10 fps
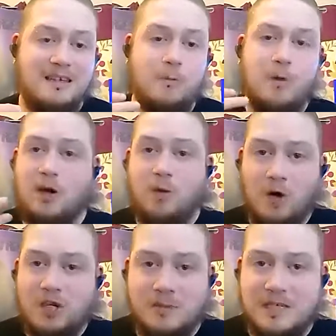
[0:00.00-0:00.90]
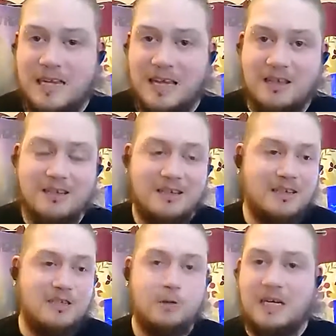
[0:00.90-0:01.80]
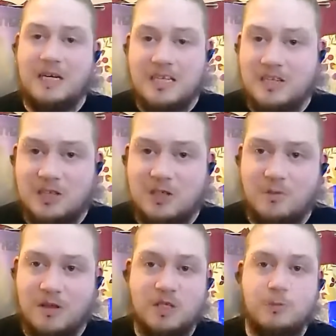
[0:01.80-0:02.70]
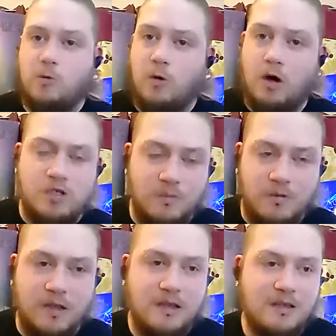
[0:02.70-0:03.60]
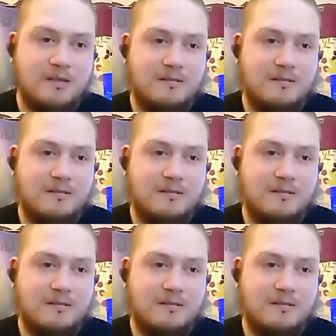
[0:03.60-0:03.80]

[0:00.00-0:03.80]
Can we go worship together? Should we listen to something? Should we watch something?